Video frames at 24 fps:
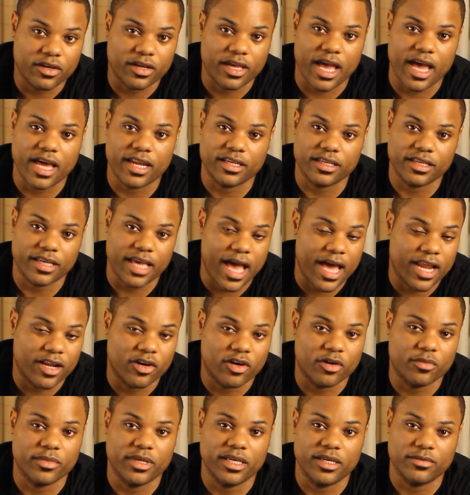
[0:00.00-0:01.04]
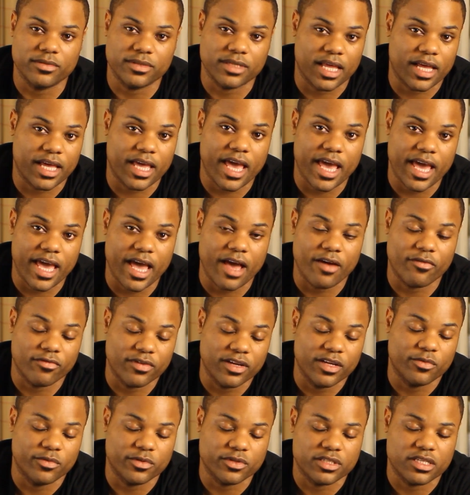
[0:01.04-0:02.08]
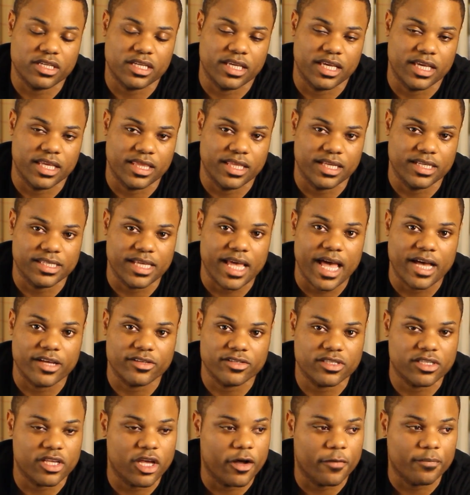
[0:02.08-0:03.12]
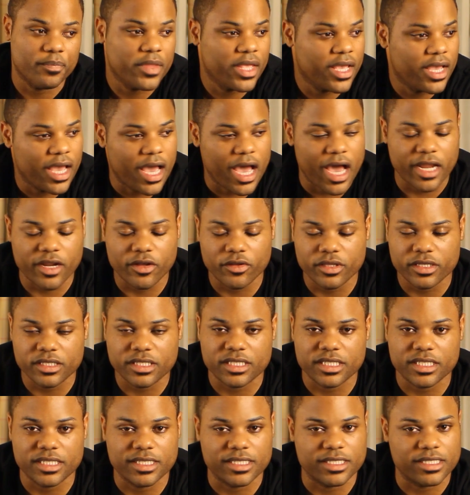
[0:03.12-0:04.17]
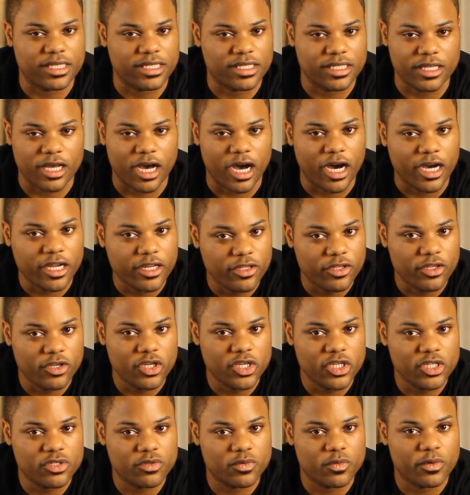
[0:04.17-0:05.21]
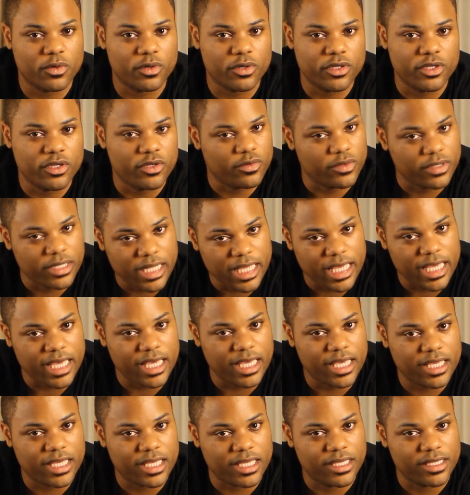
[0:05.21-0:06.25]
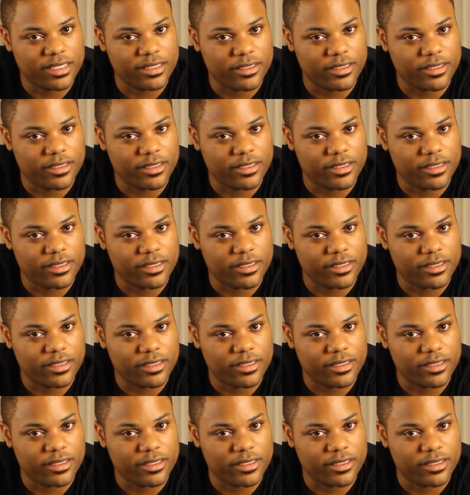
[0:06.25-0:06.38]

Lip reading: kind of got on me and was like, hey, I really want you to get these out. So I know this is unusual, unique,